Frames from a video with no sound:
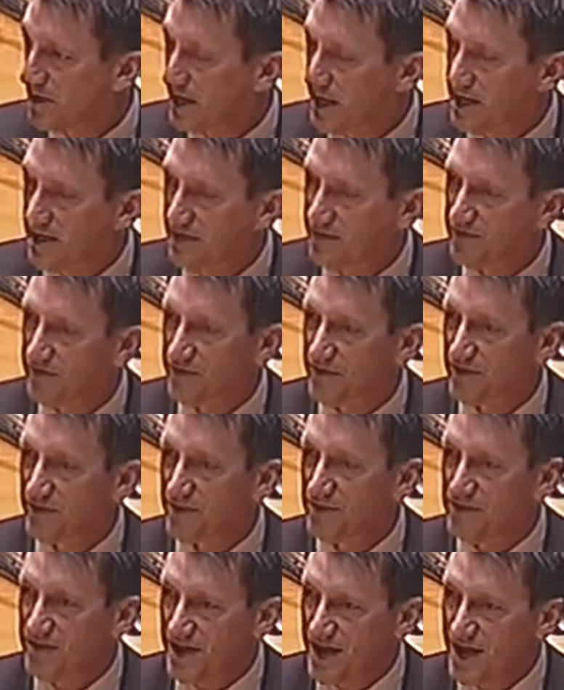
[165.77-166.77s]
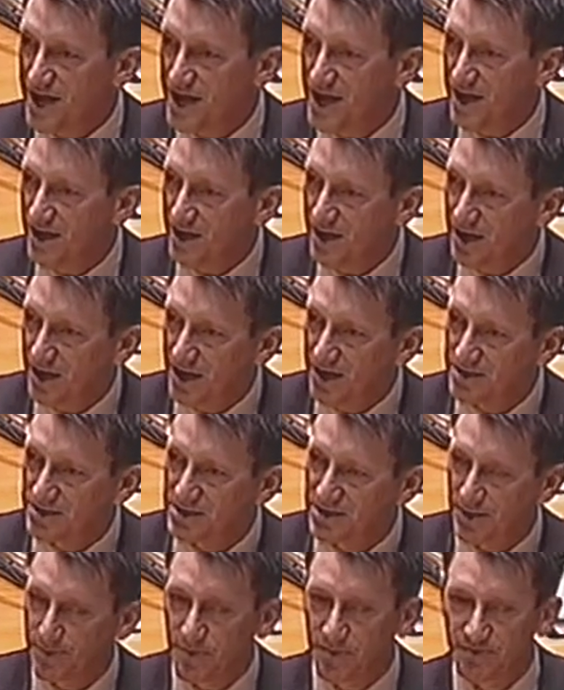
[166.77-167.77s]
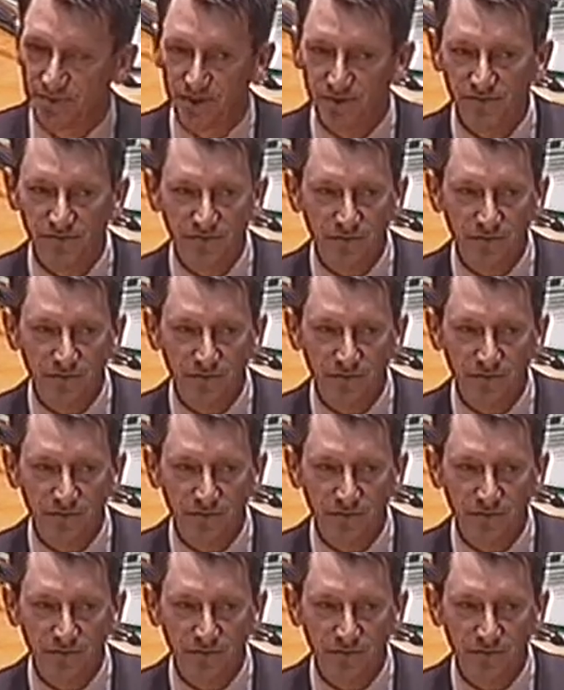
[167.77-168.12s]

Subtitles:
And if they and some of their